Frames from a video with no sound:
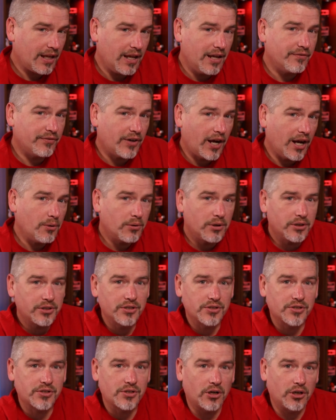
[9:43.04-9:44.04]
if I were
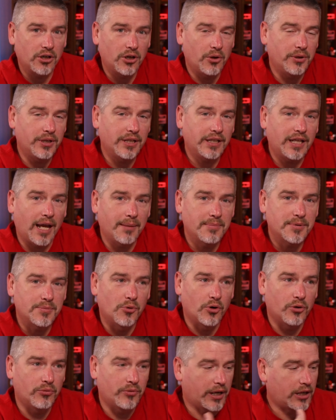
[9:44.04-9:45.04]
to start going to games
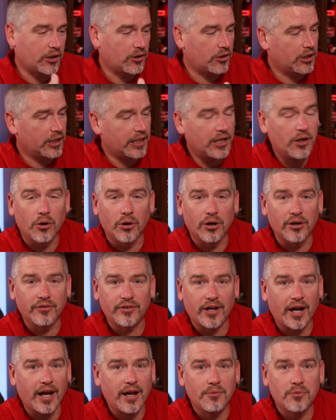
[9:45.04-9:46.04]
more regularly, or
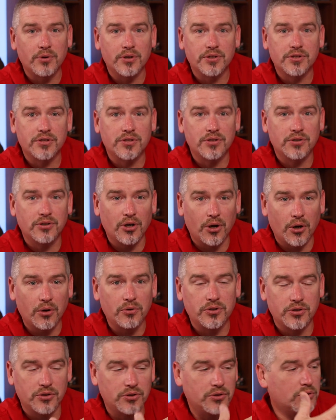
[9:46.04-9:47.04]
if I was to
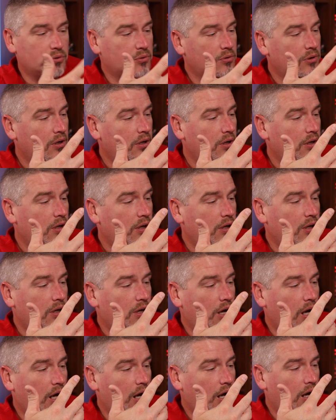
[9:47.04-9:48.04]
go to
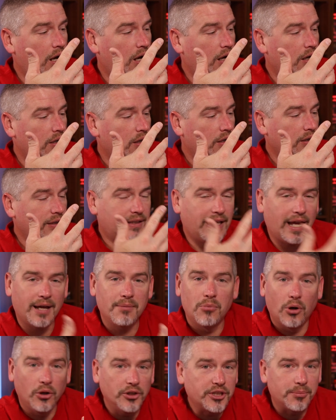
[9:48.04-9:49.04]

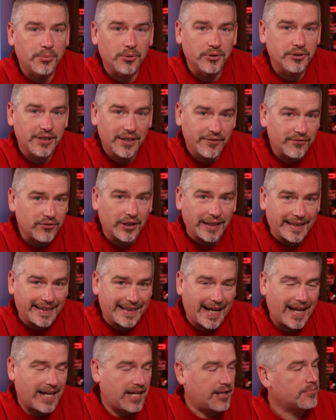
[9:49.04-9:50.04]
multiple different
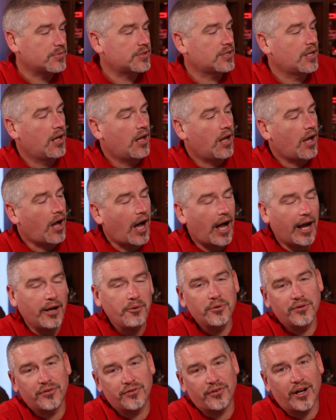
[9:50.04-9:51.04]
games,
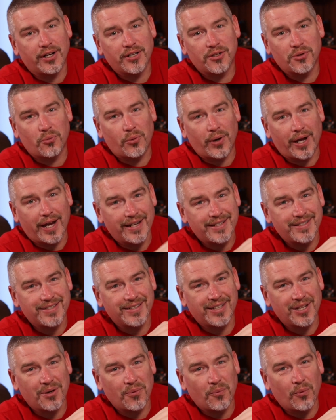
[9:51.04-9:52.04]
I would find a way
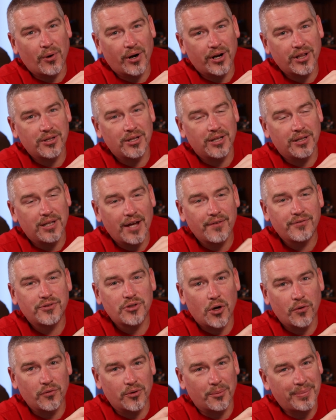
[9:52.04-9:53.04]
to get one of the
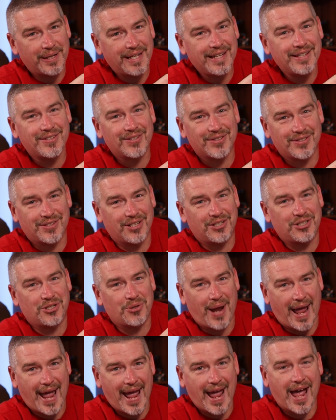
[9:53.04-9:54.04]
leftover pieces that
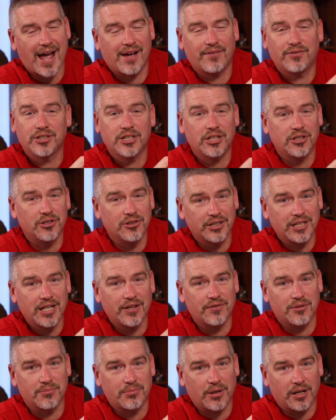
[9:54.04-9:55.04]
you have and that you're
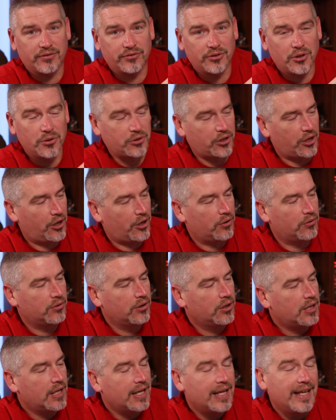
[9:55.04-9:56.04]
given by
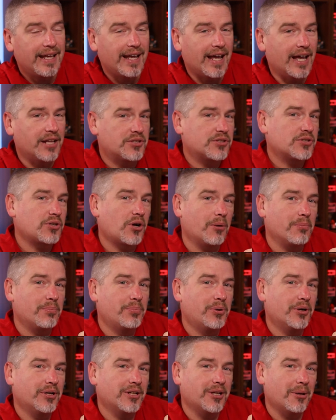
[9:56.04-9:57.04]
FOCO and
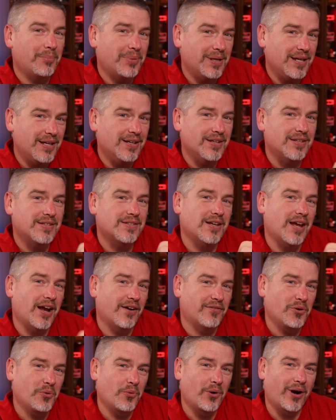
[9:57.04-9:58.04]
start putting a piece
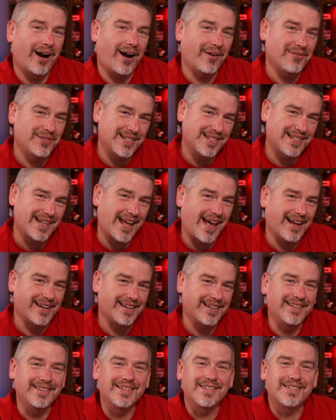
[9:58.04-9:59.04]
everywhere I've
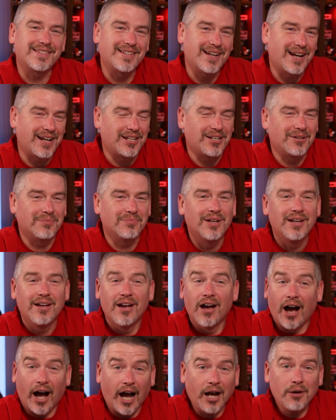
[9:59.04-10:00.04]
sat in the stadium.
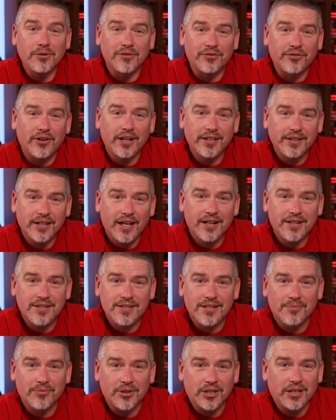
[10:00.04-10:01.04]
I would find that
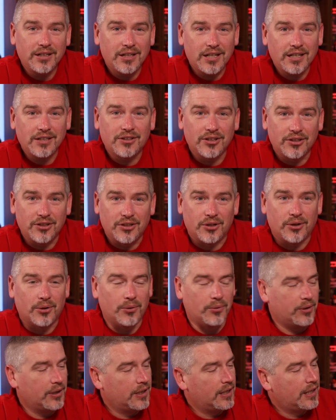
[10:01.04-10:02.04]
as something neat to
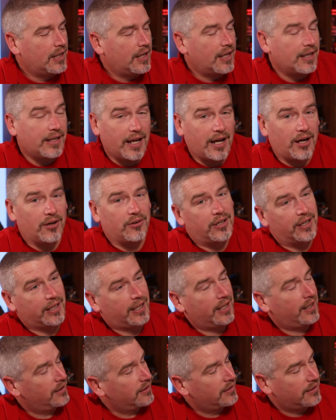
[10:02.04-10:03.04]
do. Now,
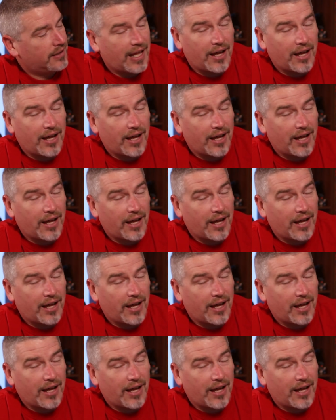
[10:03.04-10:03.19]
again,